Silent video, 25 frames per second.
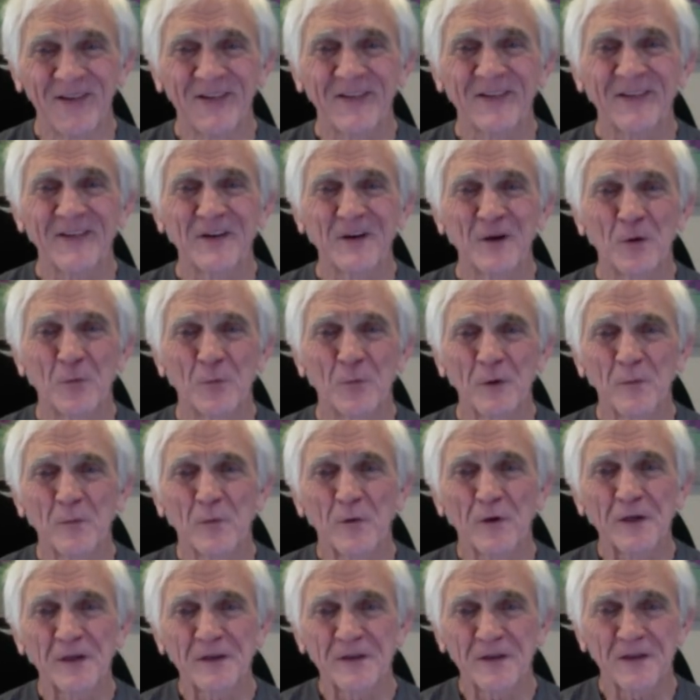You know, we
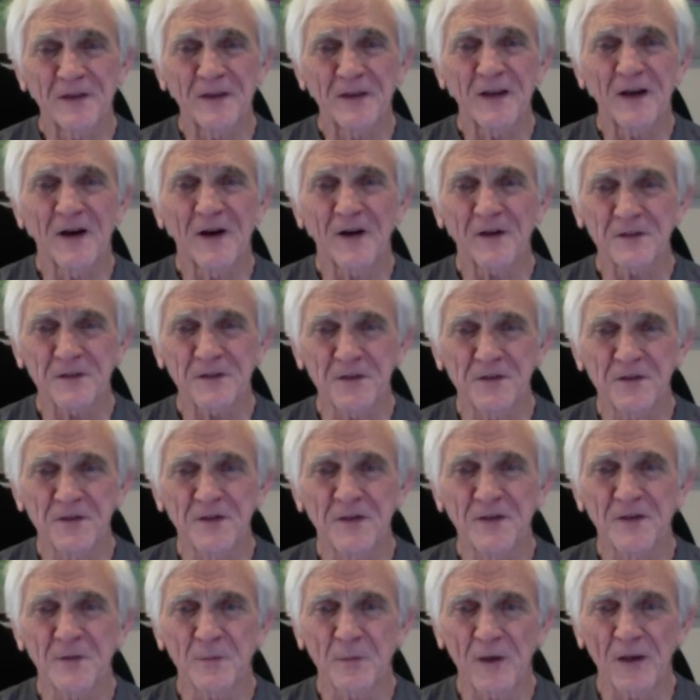breathe in the oxygen
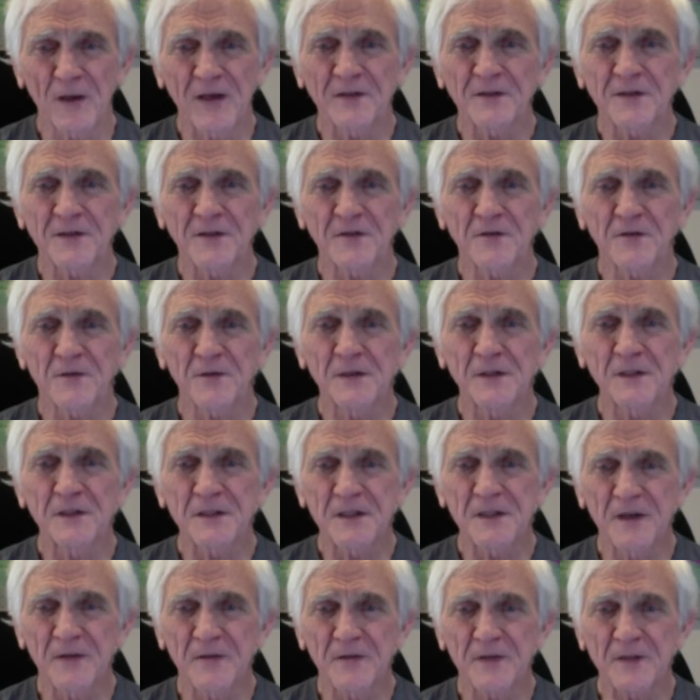that plants and trees
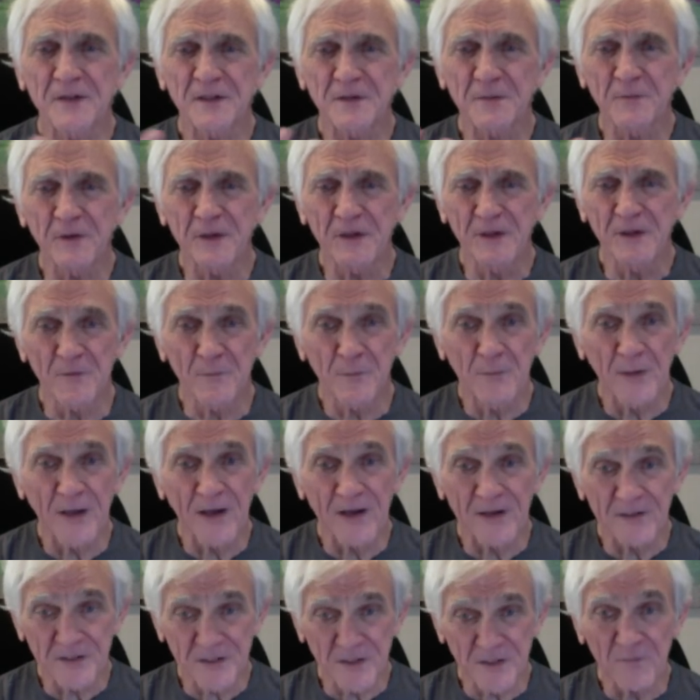give us, and we give
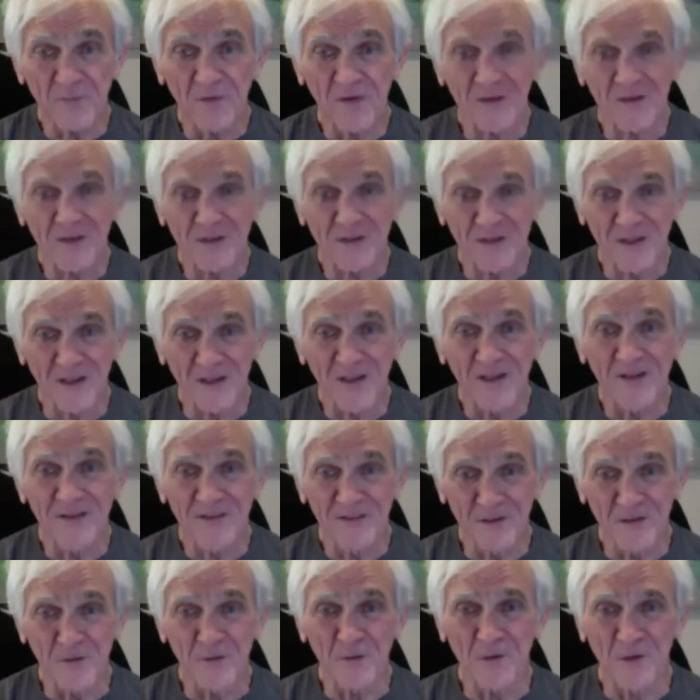back something that they
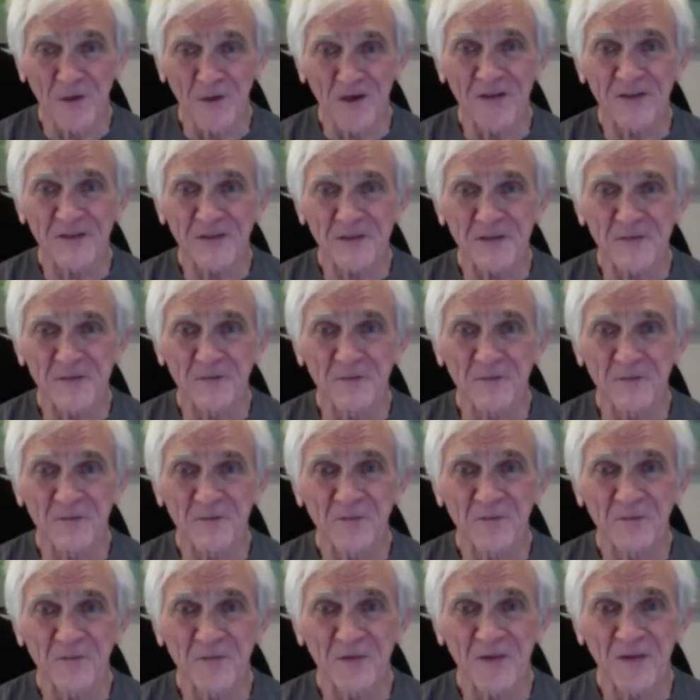utilize
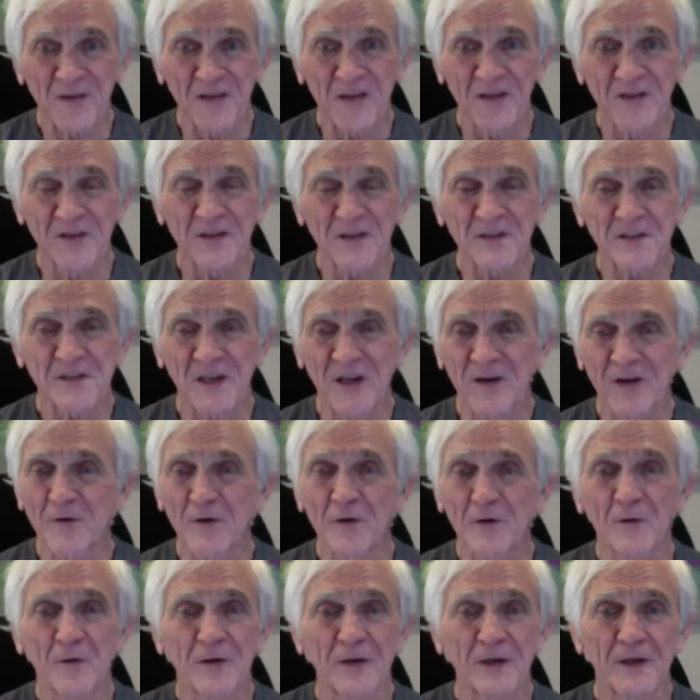in this ever
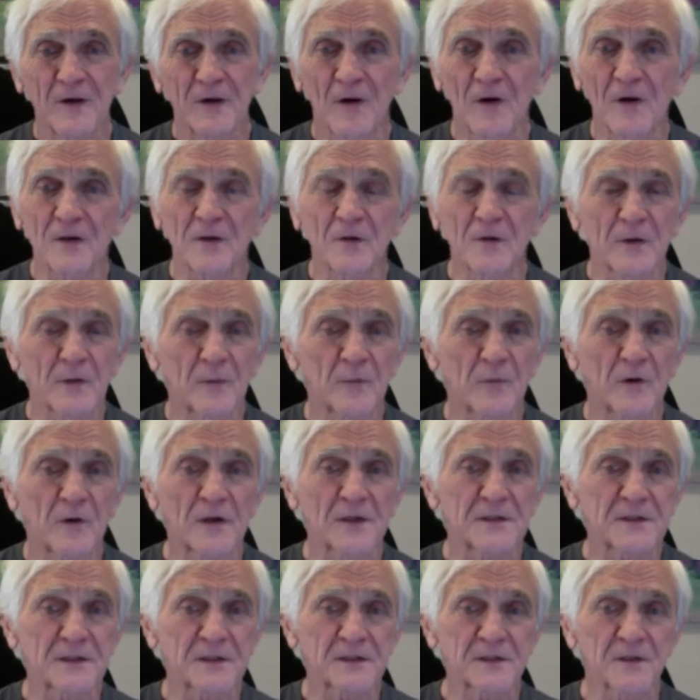going, ongoing
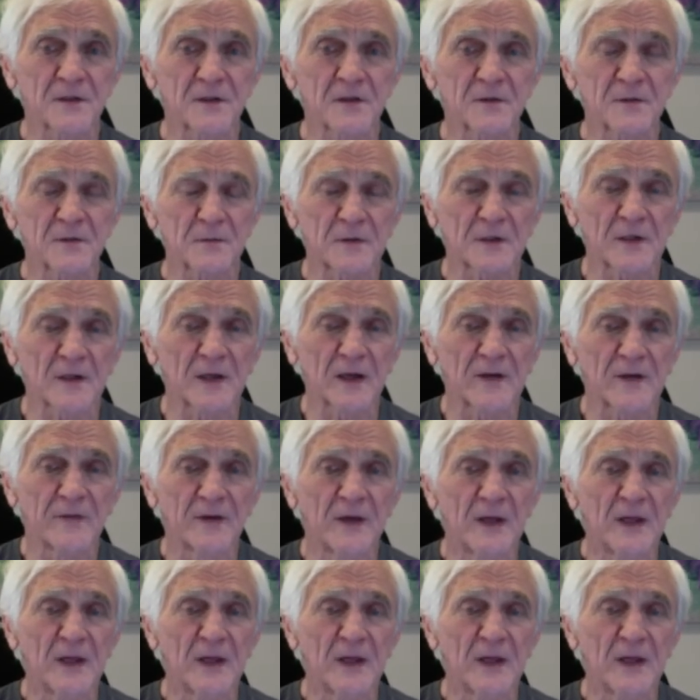process as long as we're alive